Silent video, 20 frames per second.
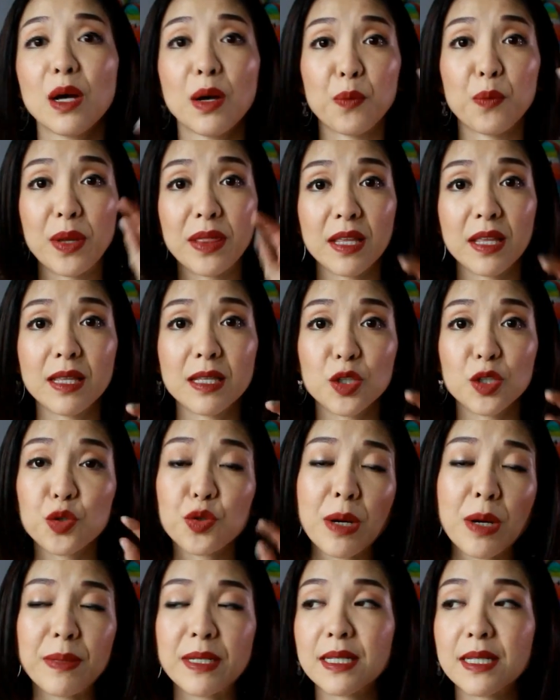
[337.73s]
when the
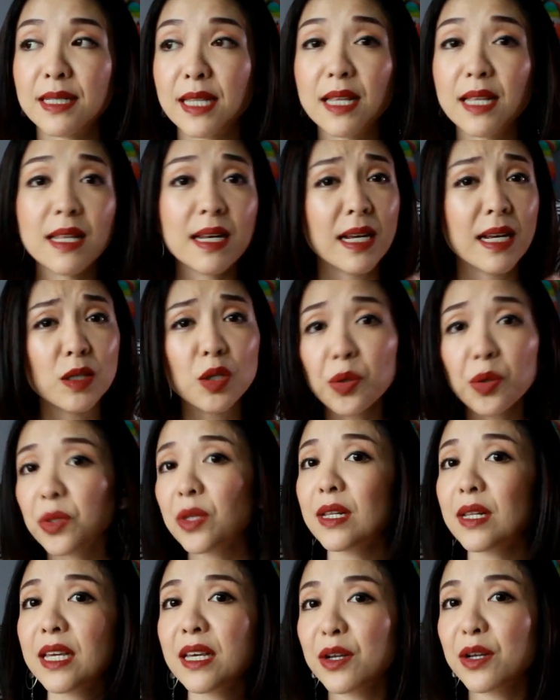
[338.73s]
strap is thin, and I
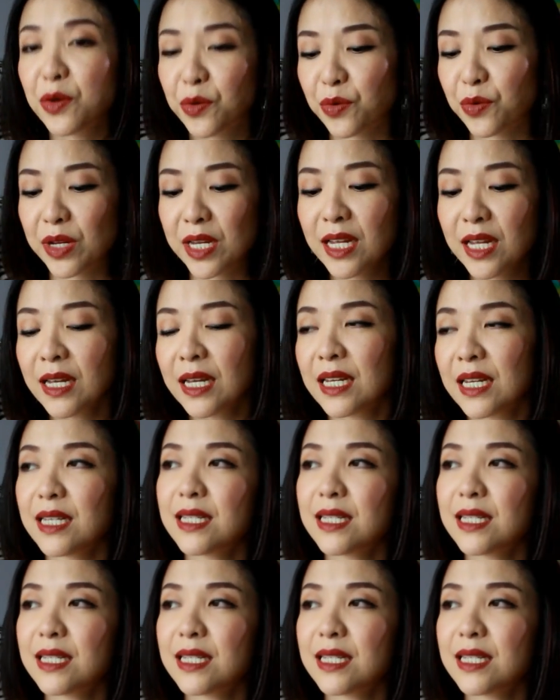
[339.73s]
totally agree.